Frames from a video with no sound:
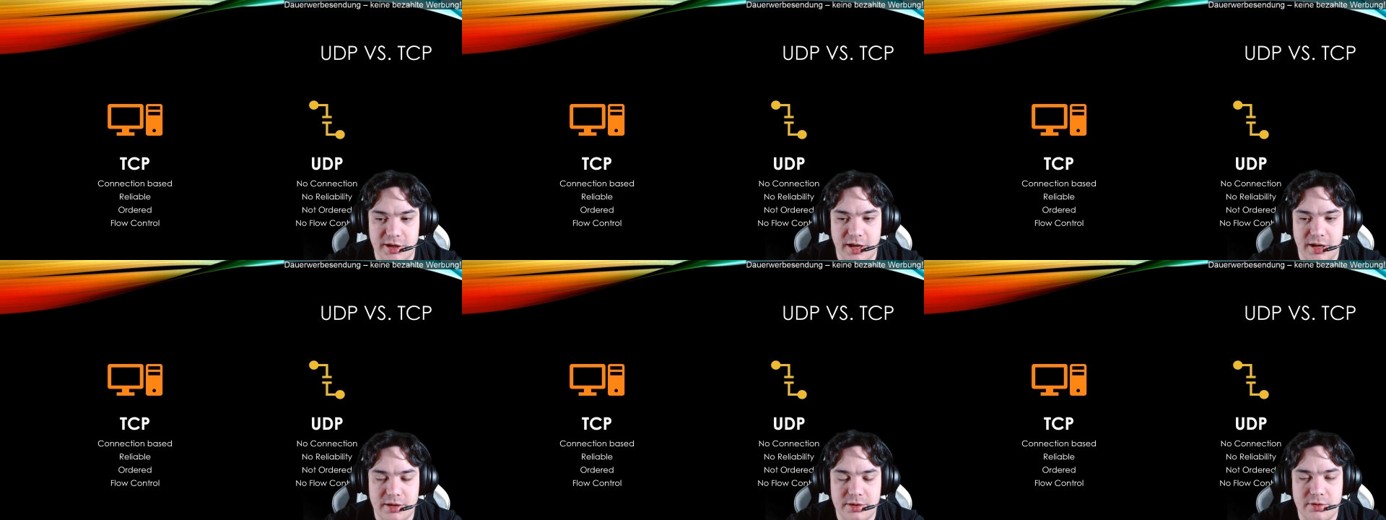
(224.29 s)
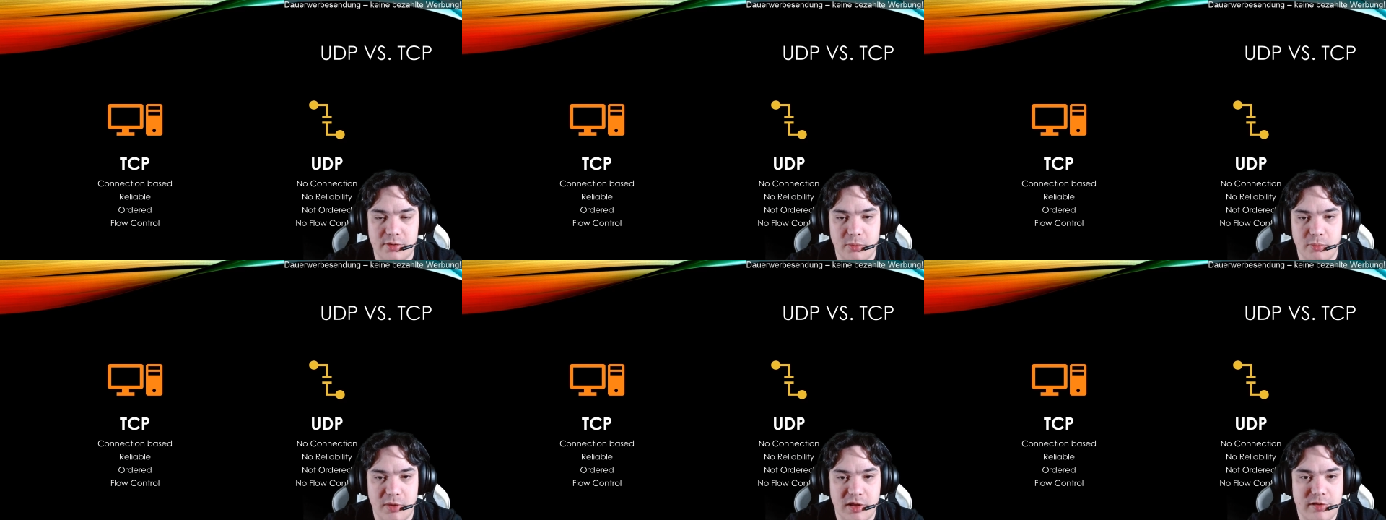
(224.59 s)
and
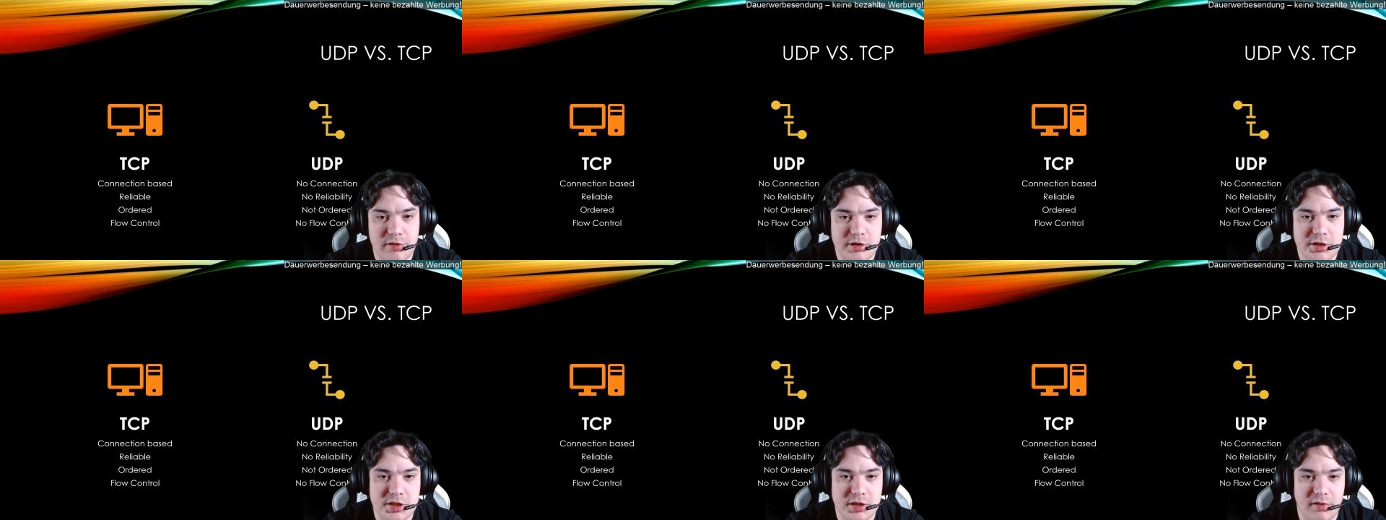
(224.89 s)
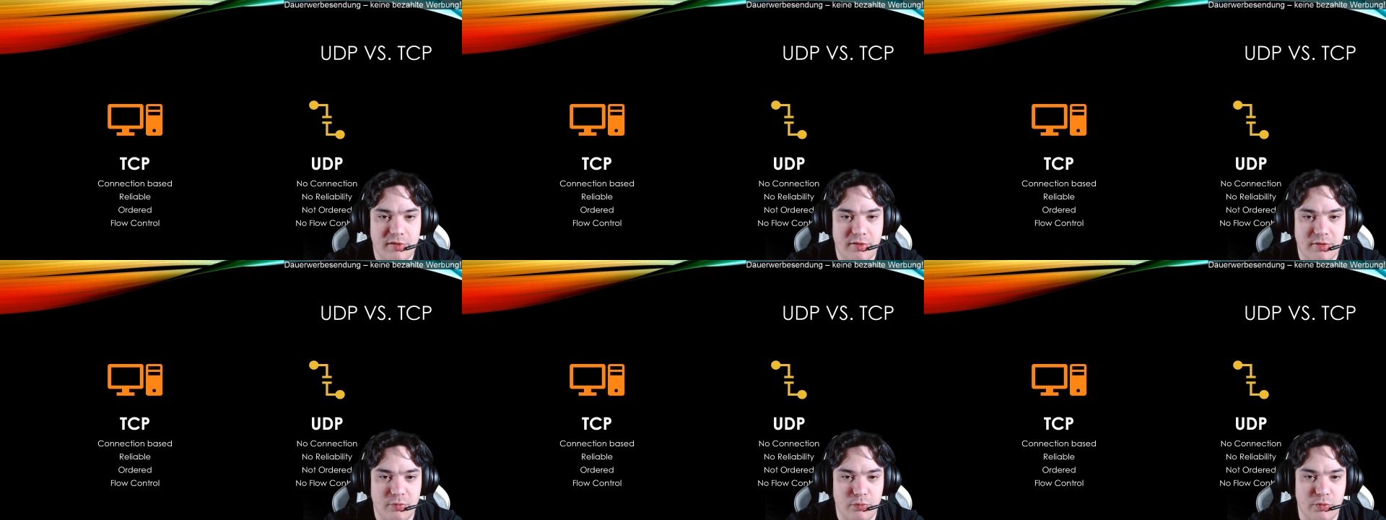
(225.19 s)
your
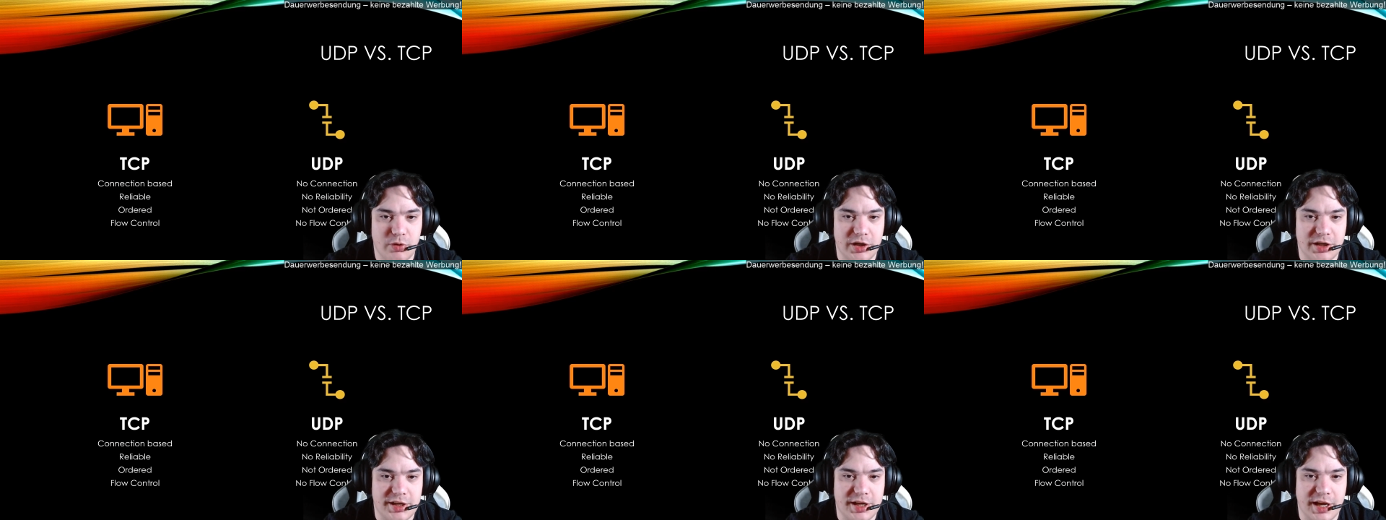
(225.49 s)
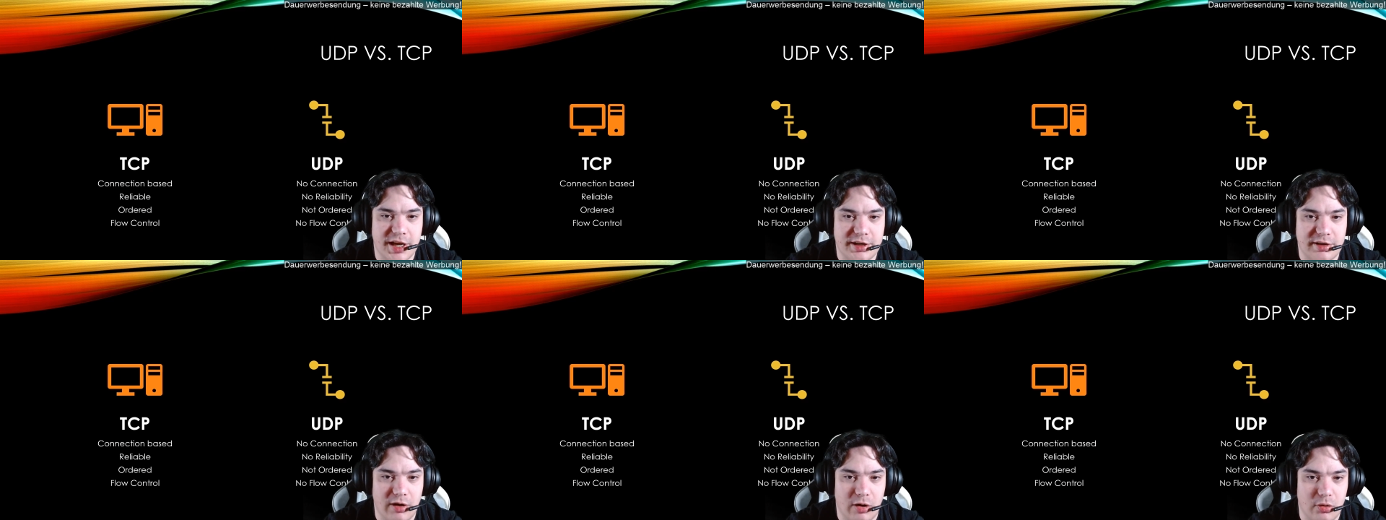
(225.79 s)
messages will
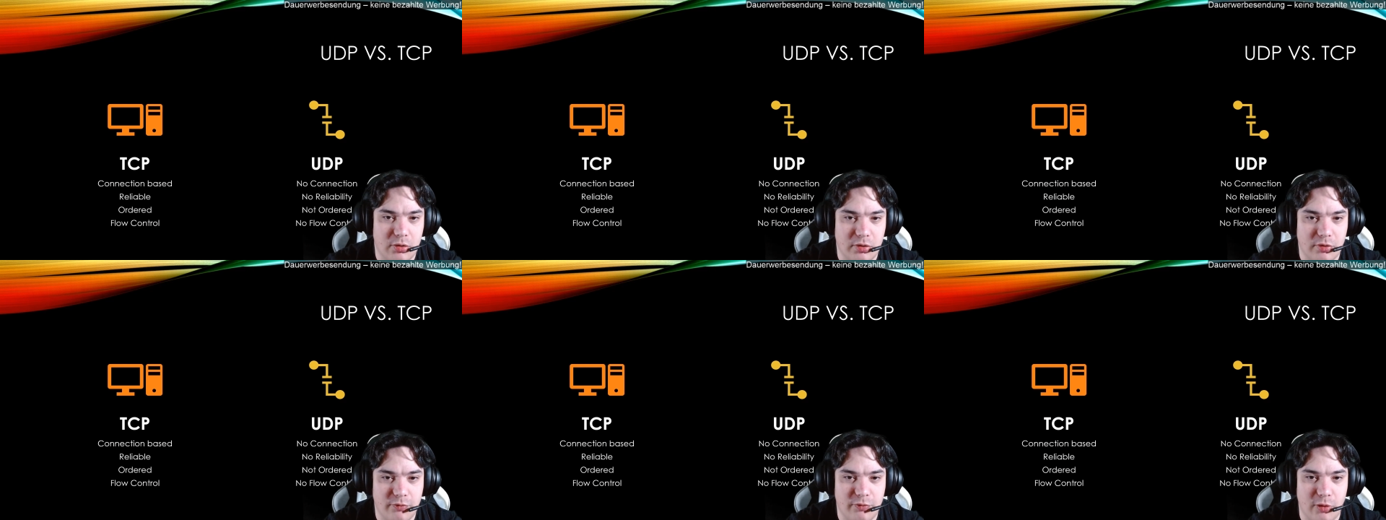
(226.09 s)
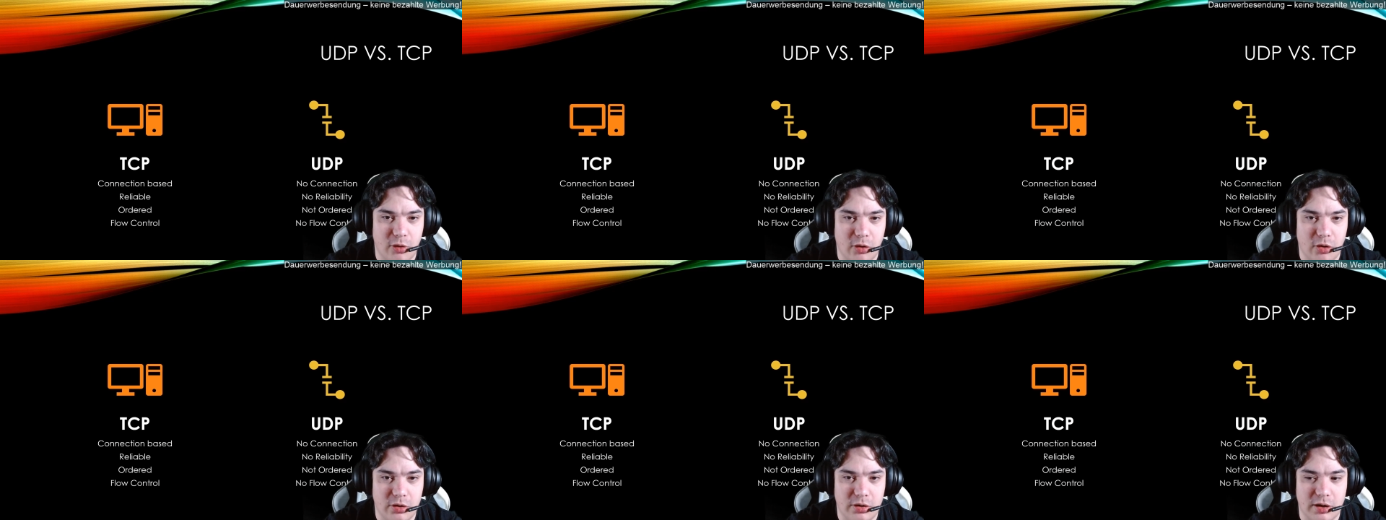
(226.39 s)
get out of
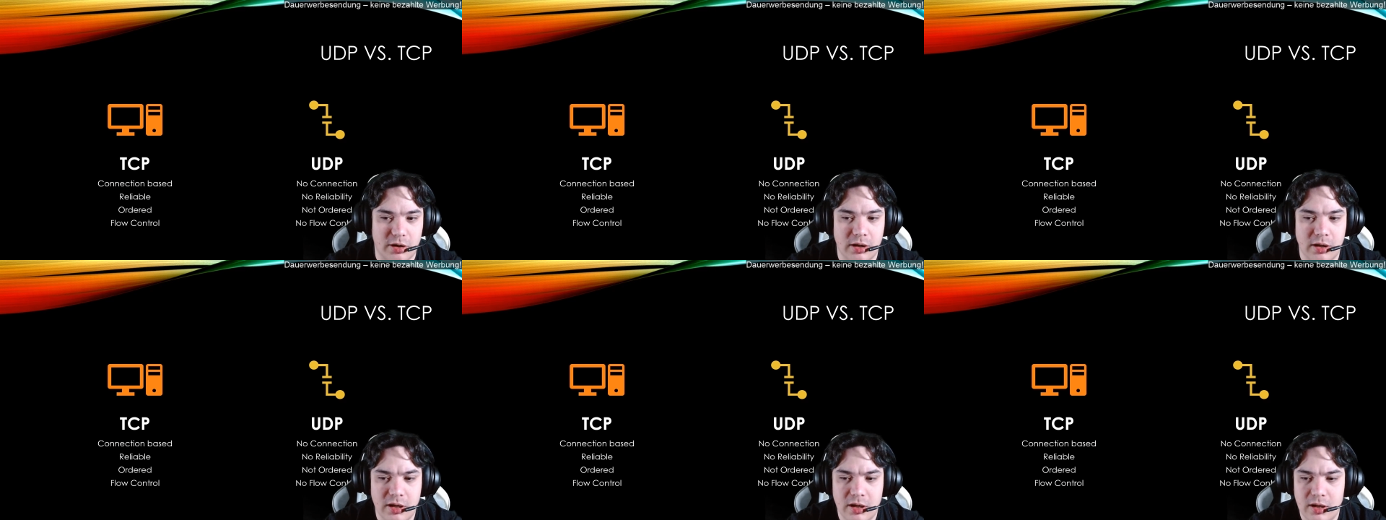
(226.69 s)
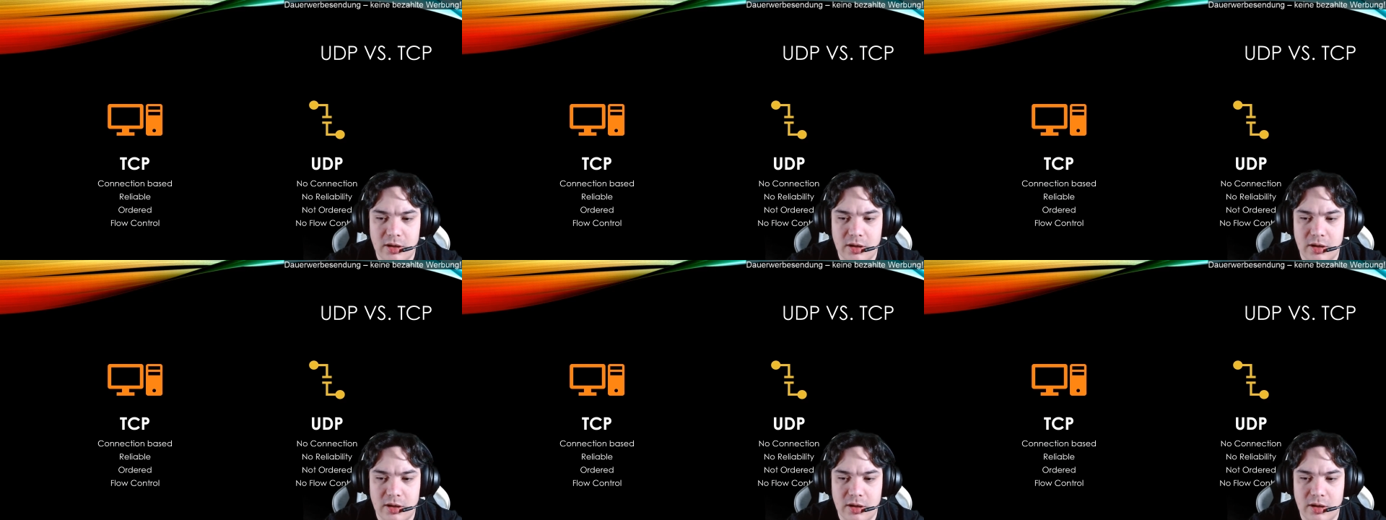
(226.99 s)
order,